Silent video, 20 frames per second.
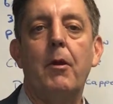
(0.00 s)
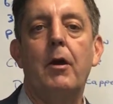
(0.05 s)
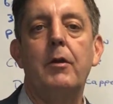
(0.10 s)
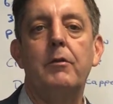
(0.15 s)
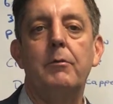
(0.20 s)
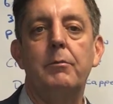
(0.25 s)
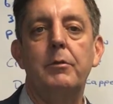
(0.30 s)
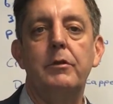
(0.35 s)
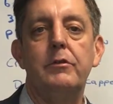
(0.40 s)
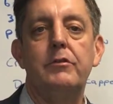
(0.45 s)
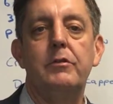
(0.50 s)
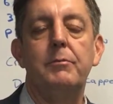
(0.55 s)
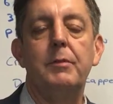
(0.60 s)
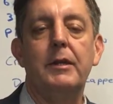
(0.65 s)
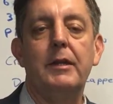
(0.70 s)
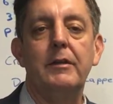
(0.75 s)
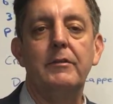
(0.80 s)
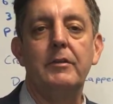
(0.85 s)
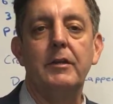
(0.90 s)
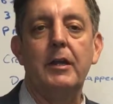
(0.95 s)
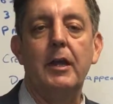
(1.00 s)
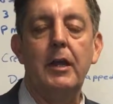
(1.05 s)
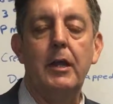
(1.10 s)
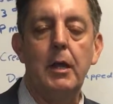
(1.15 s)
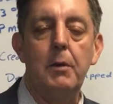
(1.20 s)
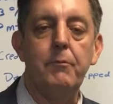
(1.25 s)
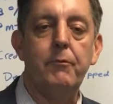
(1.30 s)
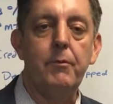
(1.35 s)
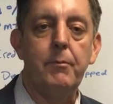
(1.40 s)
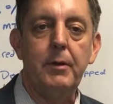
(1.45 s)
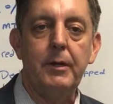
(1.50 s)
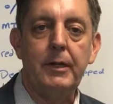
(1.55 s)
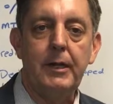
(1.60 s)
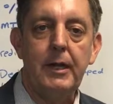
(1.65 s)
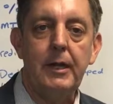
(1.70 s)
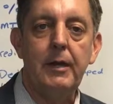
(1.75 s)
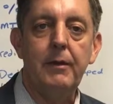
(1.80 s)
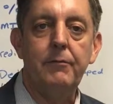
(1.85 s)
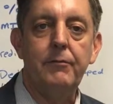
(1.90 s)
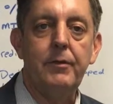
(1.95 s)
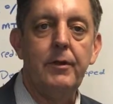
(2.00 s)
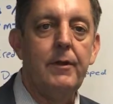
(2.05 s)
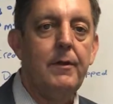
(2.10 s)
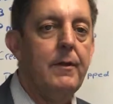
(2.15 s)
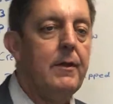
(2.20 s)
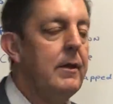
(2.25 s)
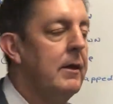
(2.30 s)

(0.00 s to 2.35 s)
contribution because it can come from a gift